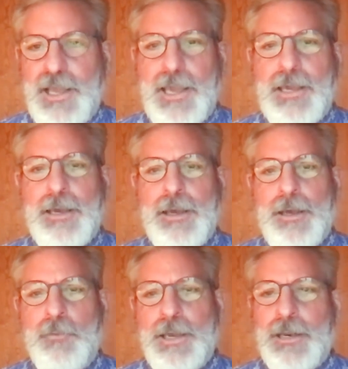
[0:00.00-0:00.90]

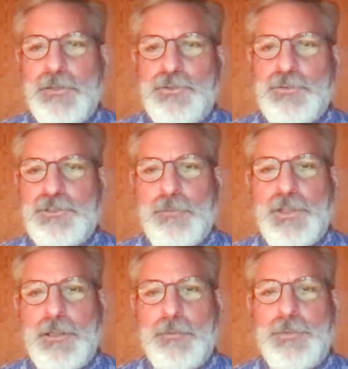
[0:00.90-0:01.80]
hey, we got to do
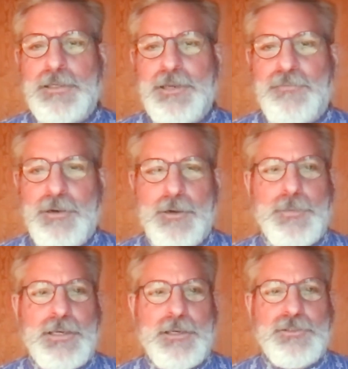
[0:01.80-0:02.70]
something a little bit different here
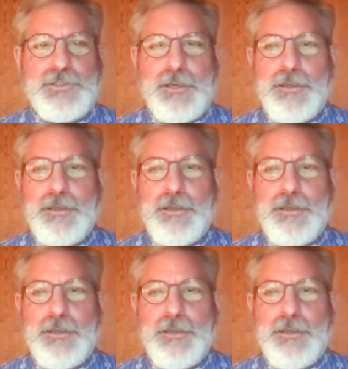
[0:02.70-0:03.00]
because